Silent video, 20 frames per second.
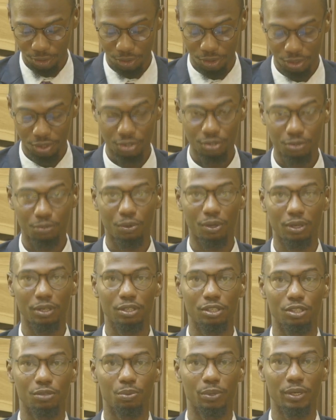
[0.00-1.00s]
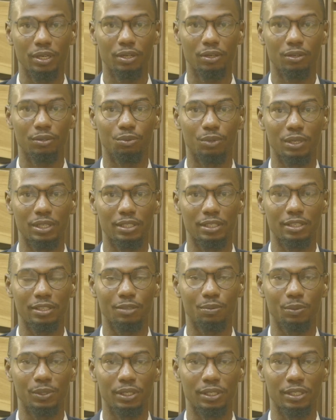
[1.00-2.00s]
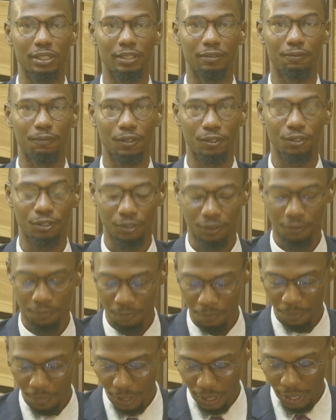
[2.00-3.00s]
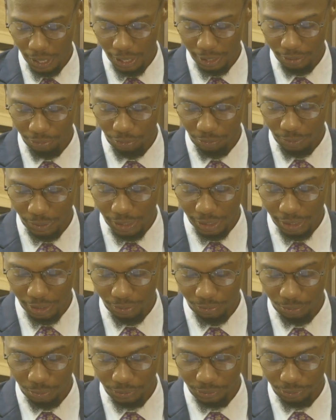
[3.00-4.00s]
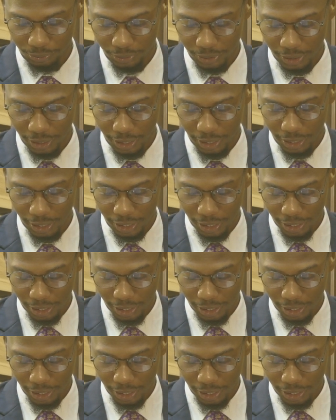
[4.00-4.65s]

It's still Morning Spring on Western Spring Television. And we'll begin with the